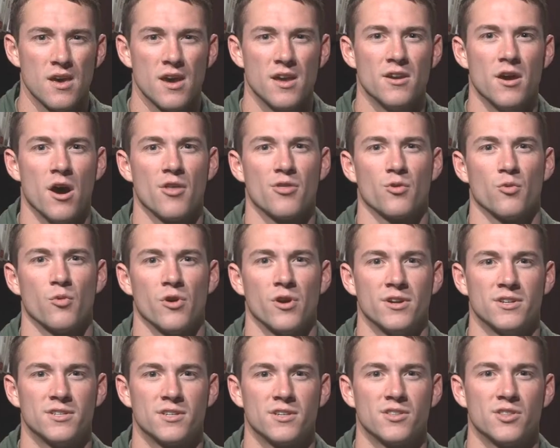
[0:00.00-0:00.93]
In other
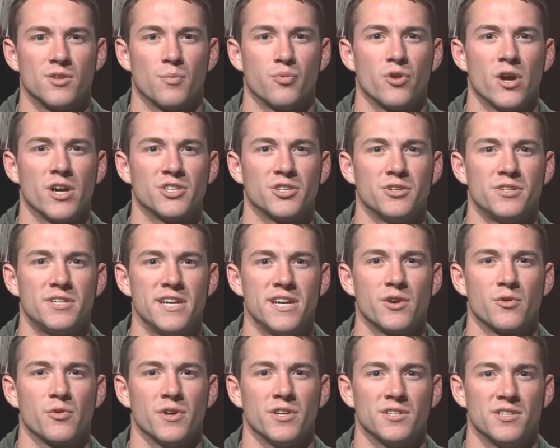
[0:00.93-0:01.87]
words, the pressure
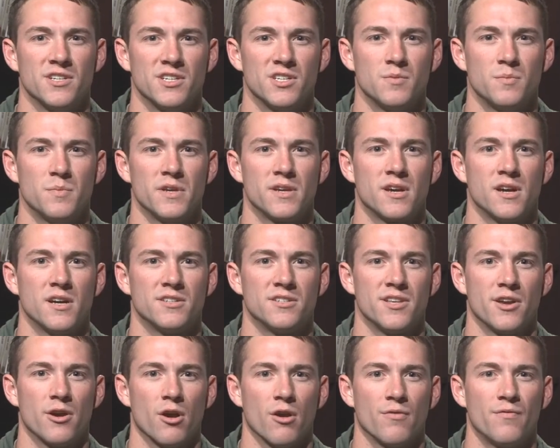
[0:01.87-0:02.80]
decreases because
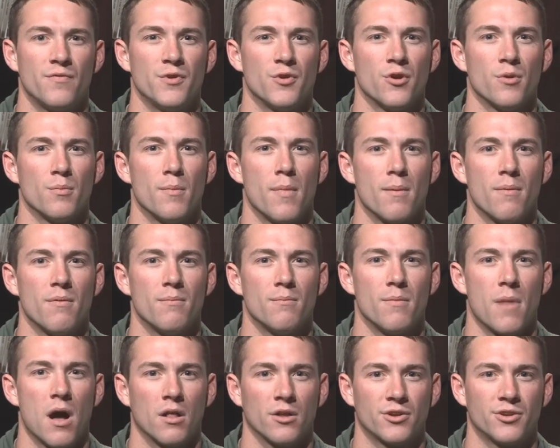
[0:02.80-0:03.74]
there are fewer
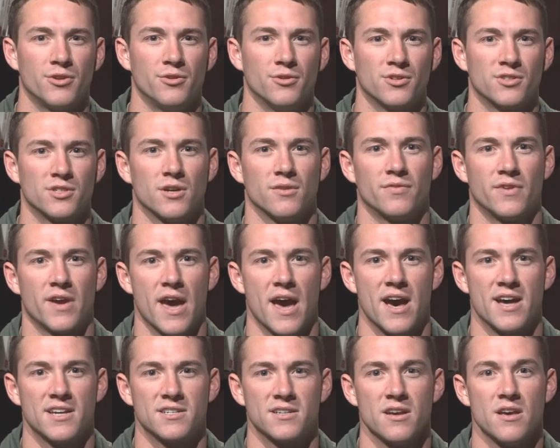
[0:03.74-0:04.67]
molecules of
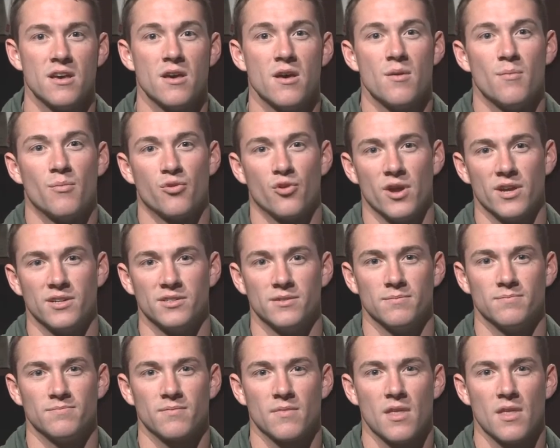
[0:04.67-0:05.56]
gas present.